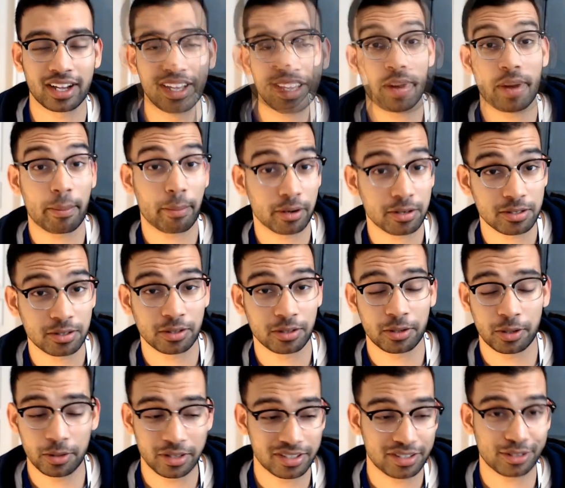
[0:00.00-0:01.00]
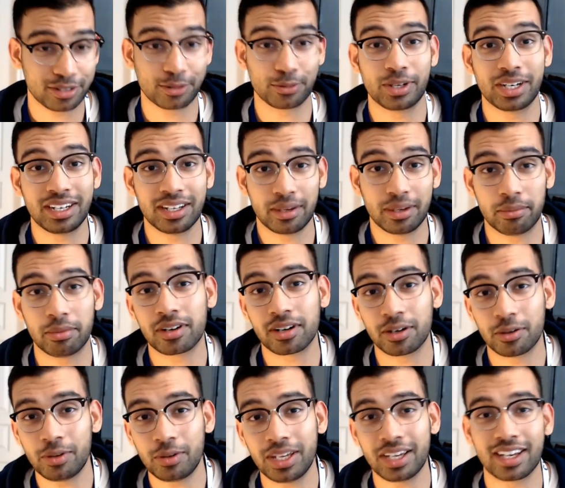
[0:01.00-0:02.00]
My personal goal is to read a book a
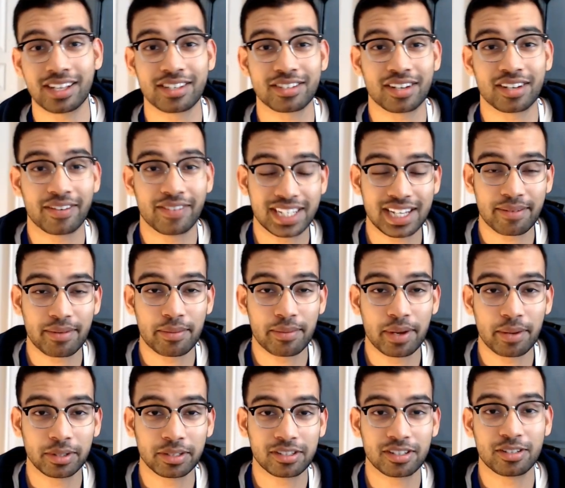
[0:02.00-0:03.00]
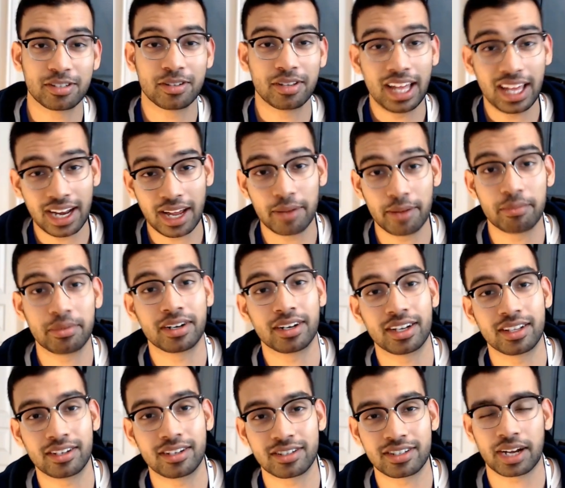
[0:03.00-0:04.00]
week. And so every time I'm able to do that, I put
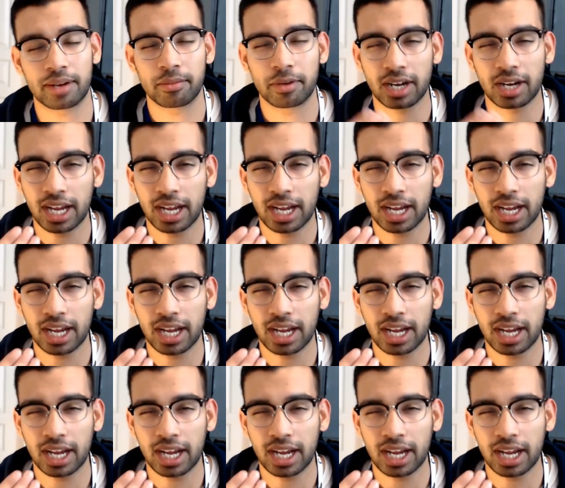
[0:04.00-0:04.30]
another check mark.